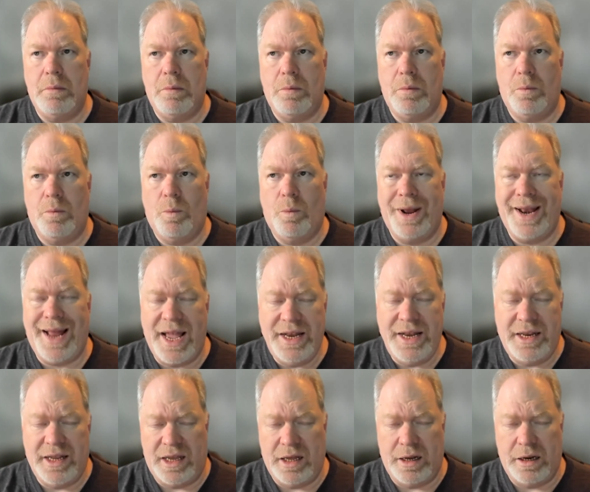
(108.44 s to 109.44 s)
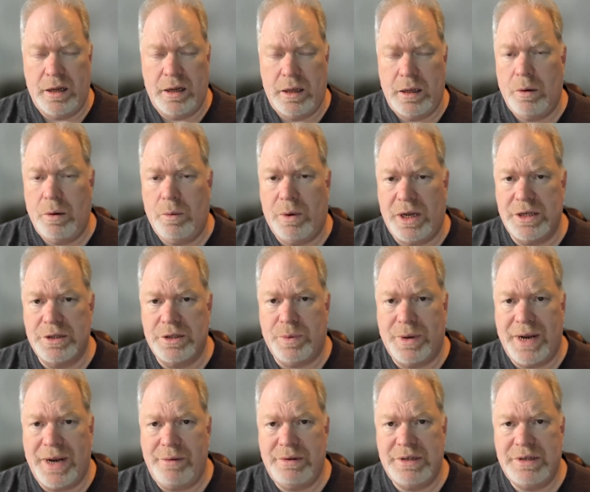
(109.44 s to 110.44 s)
what I did was
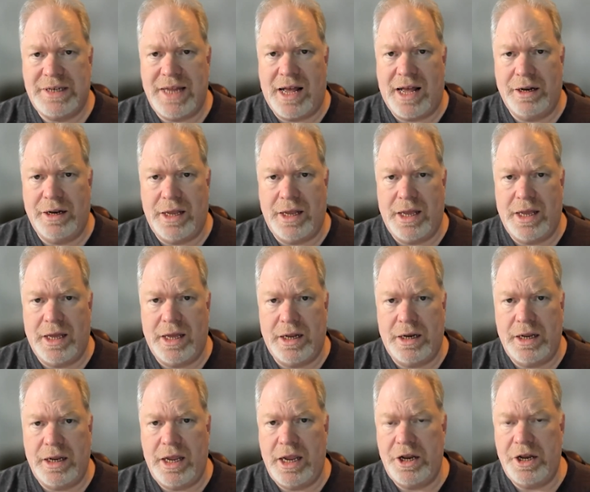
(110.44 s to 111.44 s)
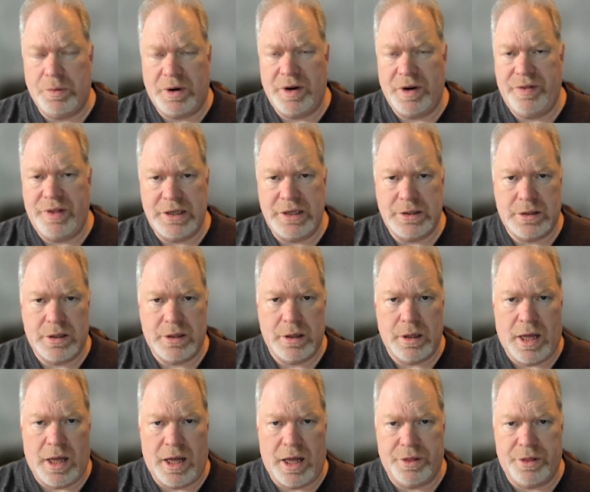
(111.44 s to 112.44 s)
when I was down in each one of these
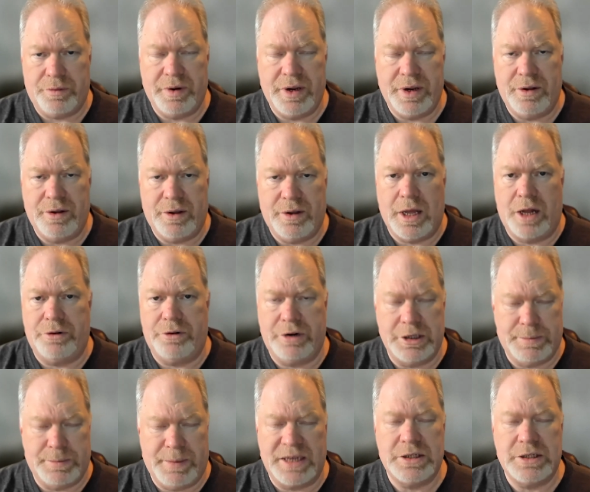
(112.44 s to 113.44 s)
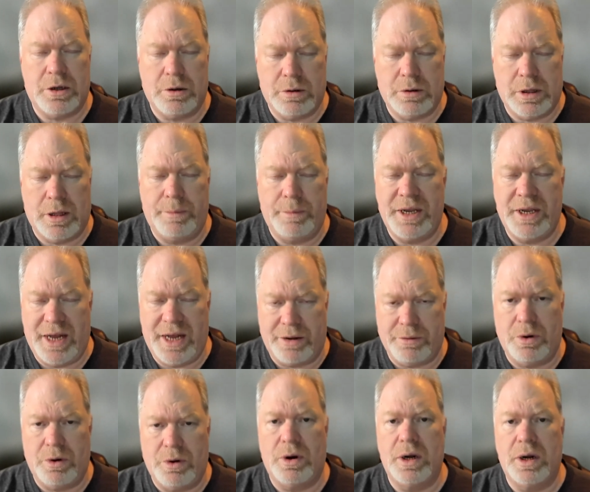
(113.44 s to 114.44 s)
three countries, Mexico, Colombia, and
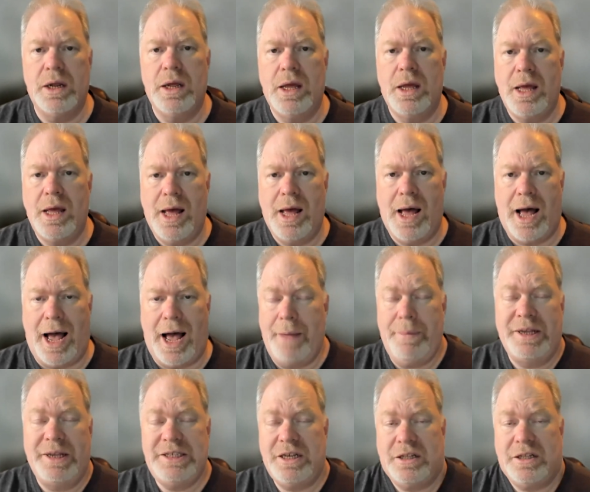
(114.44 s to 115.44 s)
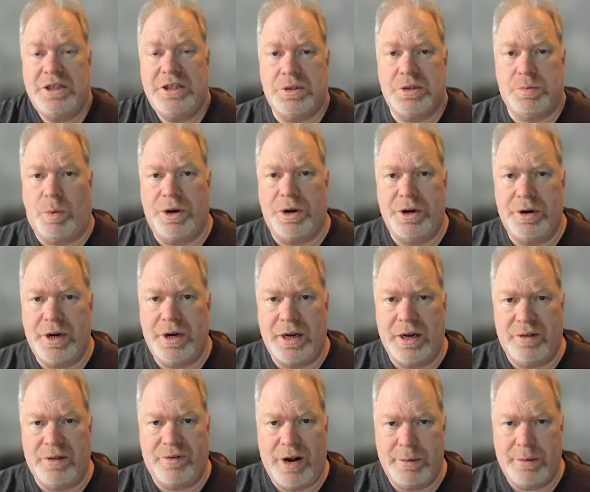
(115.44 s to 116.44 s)
Ecuador, I basically just wandered into
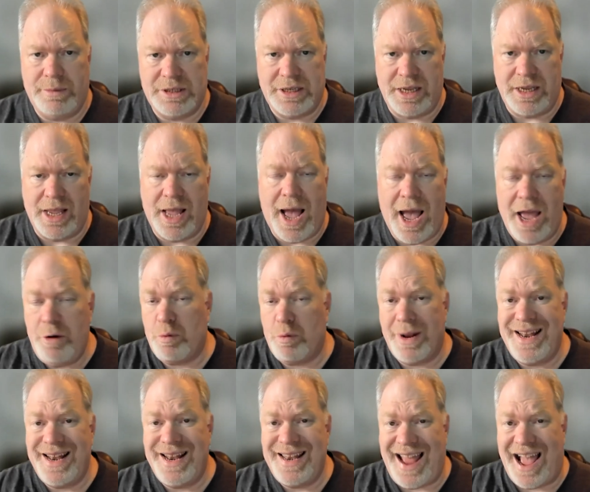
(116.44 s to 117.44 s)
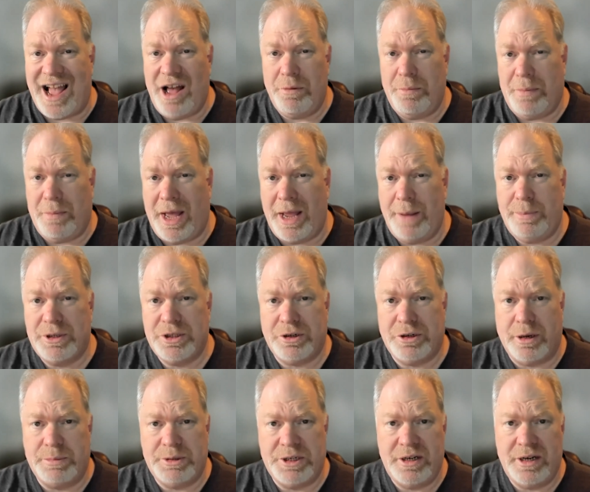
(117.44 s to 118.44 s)
the pharmacy. I'd written down my
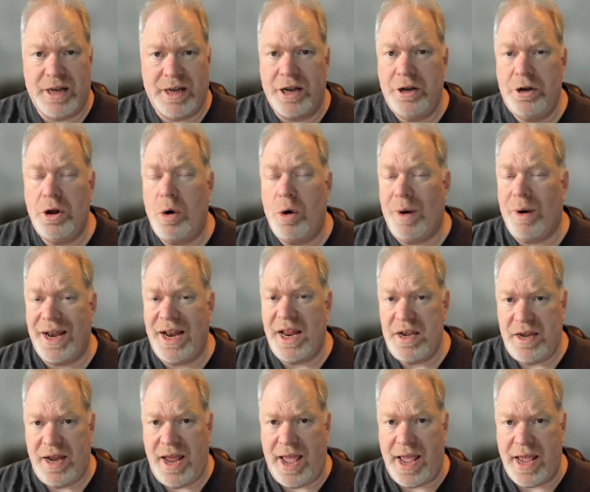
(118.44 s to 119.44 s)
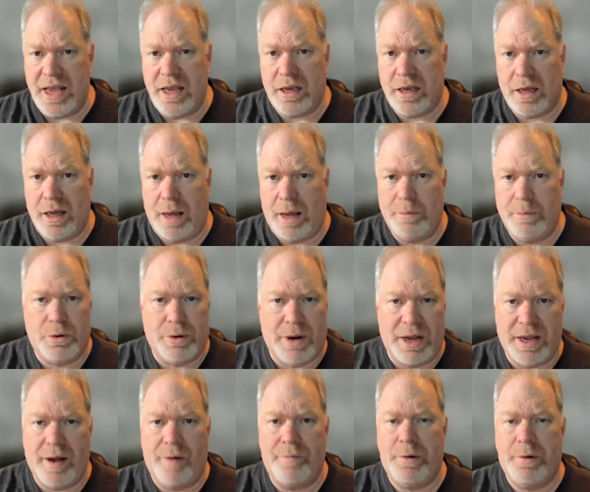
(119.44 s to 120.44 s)
prescription. I know what I take. I'm
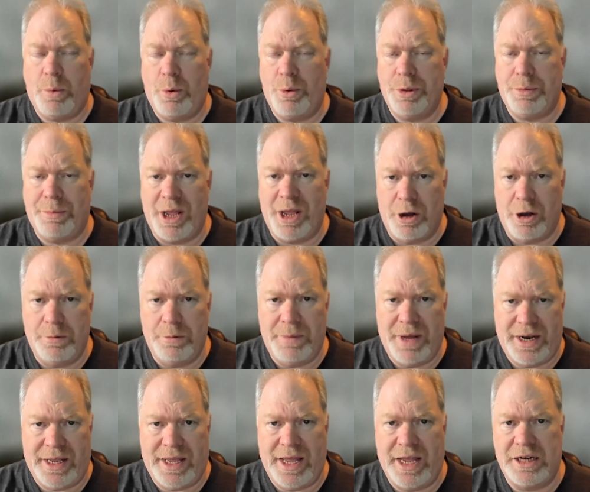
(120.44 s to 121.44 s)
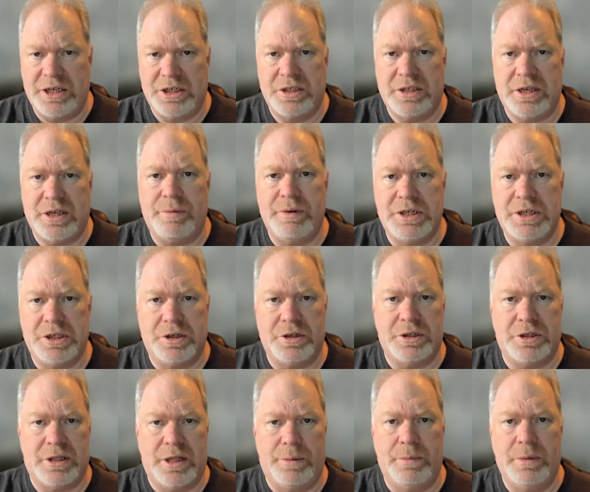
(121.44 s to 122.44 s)
quite comfortable with my own medications. I
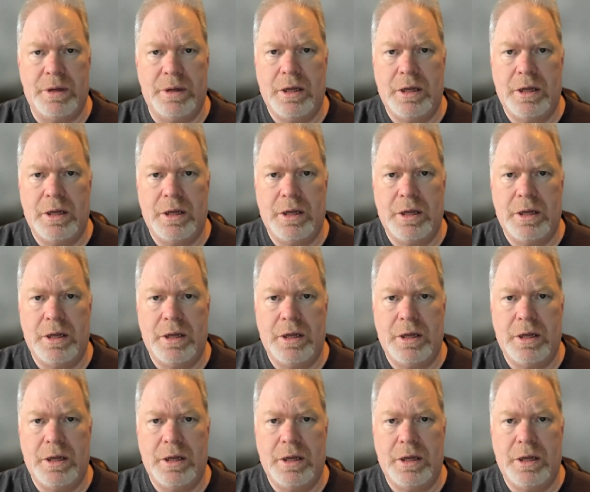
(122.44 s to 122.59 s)
research them